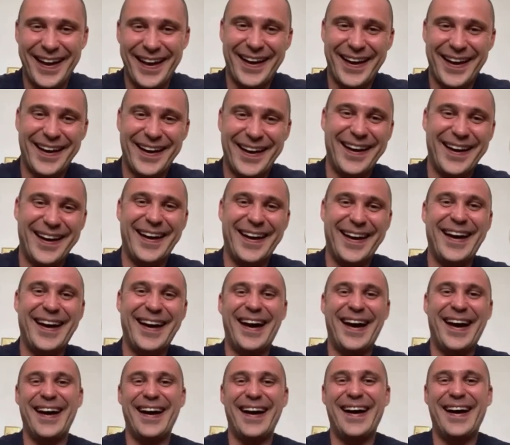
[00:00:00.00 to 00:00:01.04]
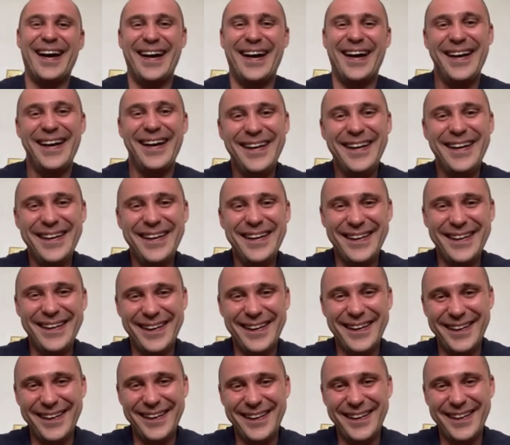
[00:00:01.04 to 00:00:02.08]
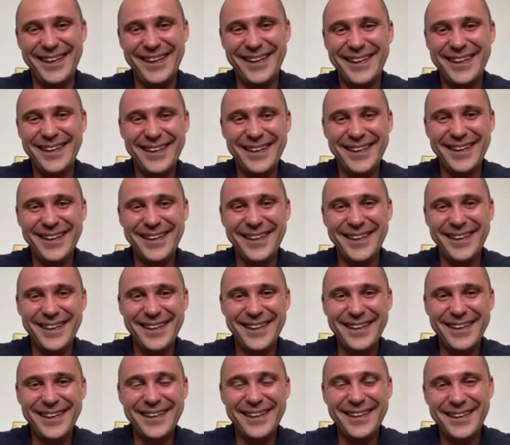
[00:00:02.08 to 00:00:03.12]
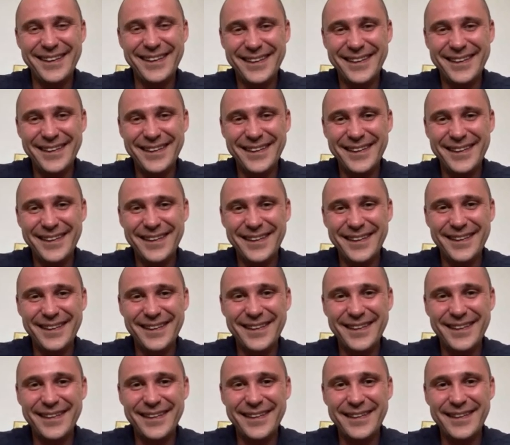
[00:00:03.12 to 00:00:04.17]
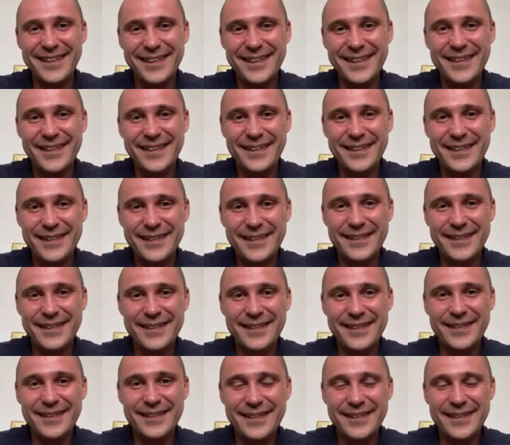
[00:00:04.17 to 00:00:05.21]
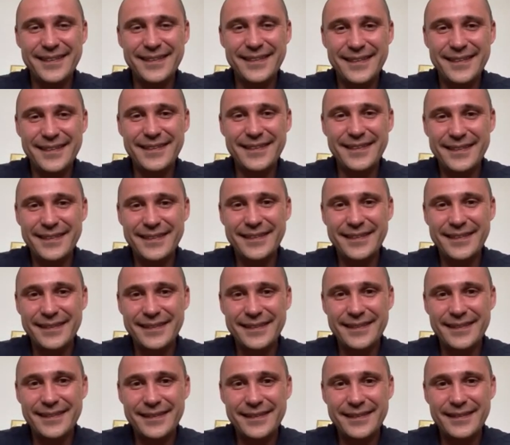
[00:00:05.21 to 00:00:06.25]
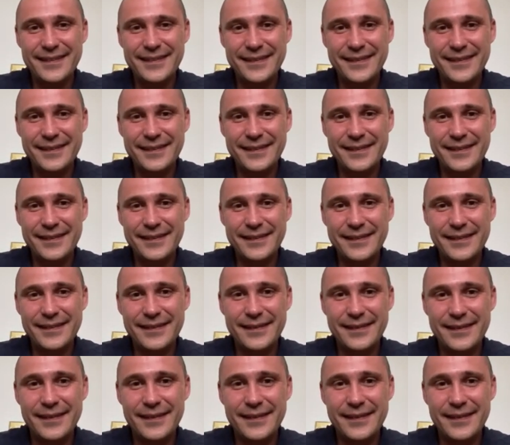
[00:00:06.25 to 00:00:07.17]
(silent)